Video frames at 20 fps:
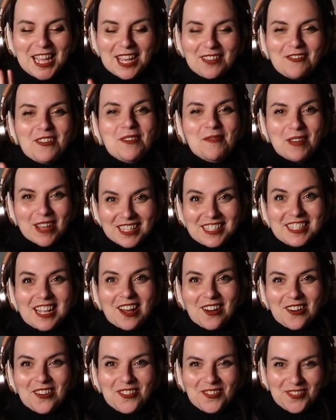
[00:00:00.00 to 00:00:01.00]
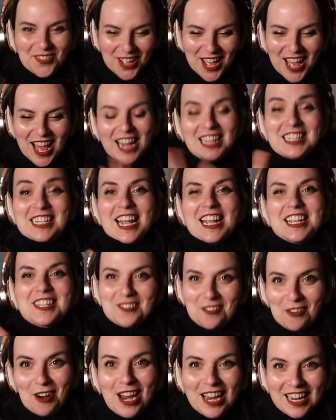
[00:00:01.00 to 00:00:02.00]
giving myself a day's
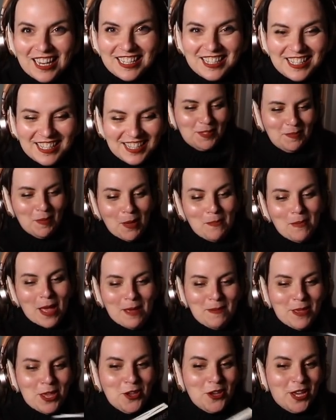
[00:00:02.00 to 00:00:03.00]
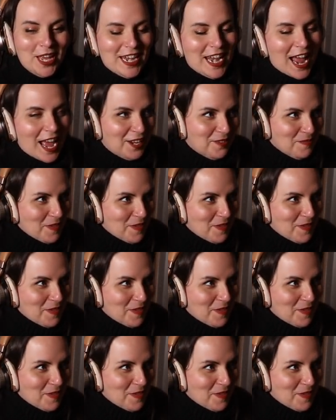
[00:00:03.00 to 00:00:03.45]
grace but maybe you can nag